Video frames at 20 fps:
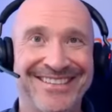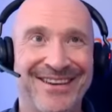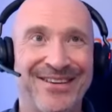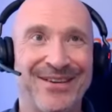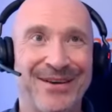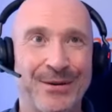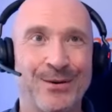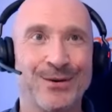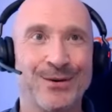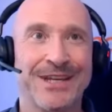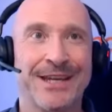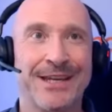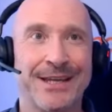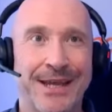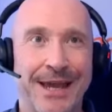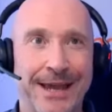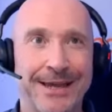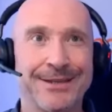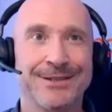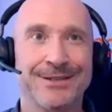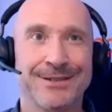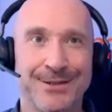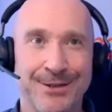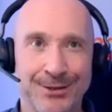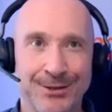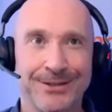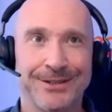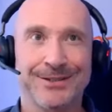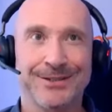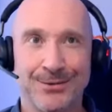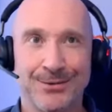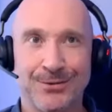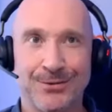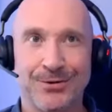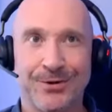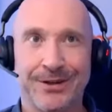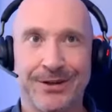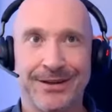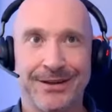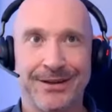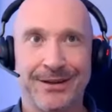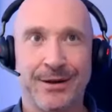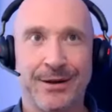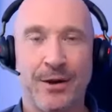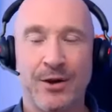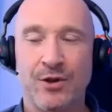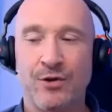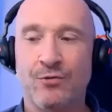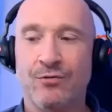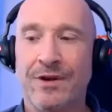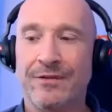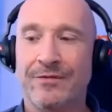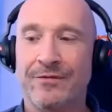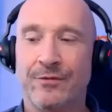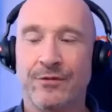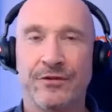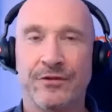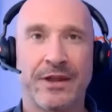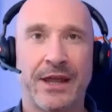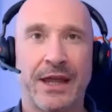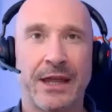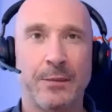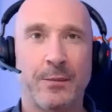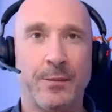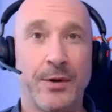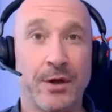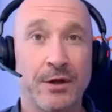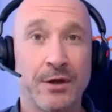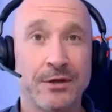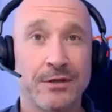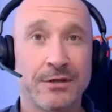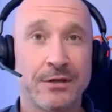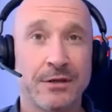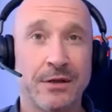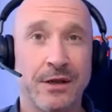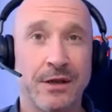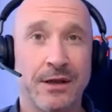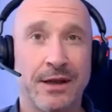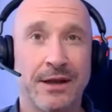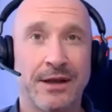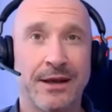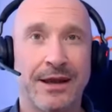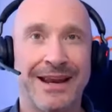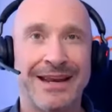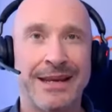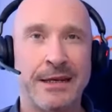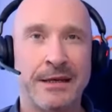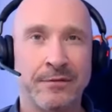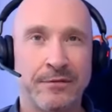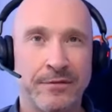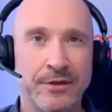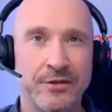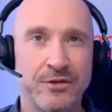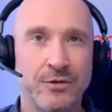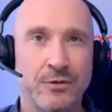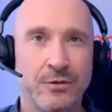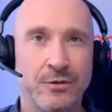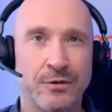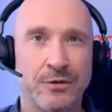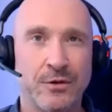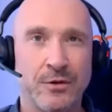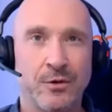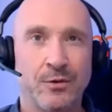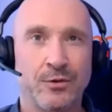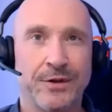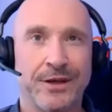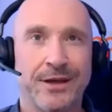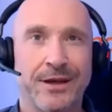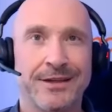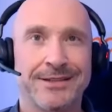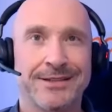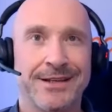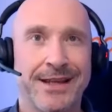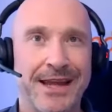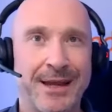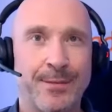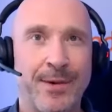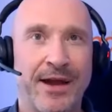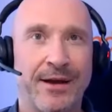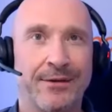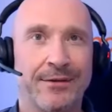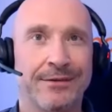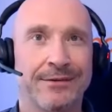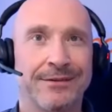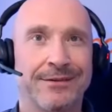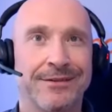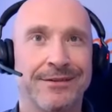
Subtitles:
So it was a case study story, and you referenced a person, an individual. You called the guy's name out.